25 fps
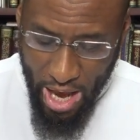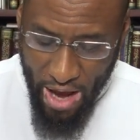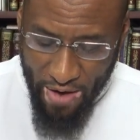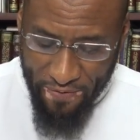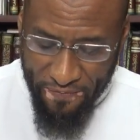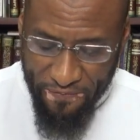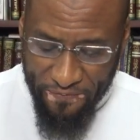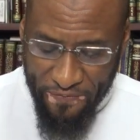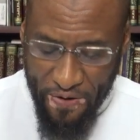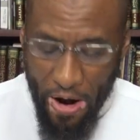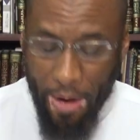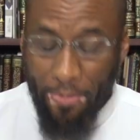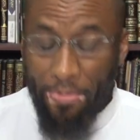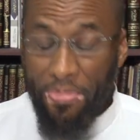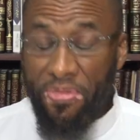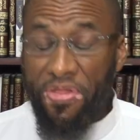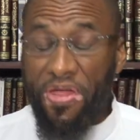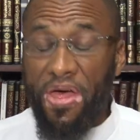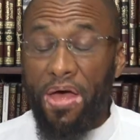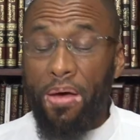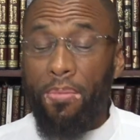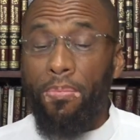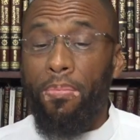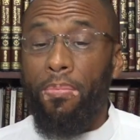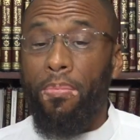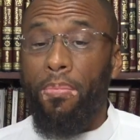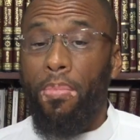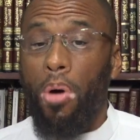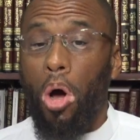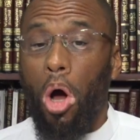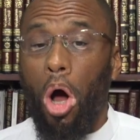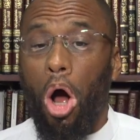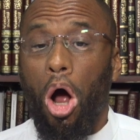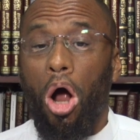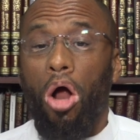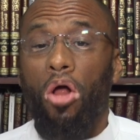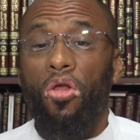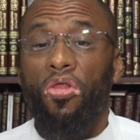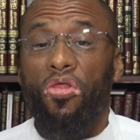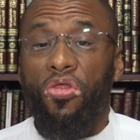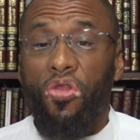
From them are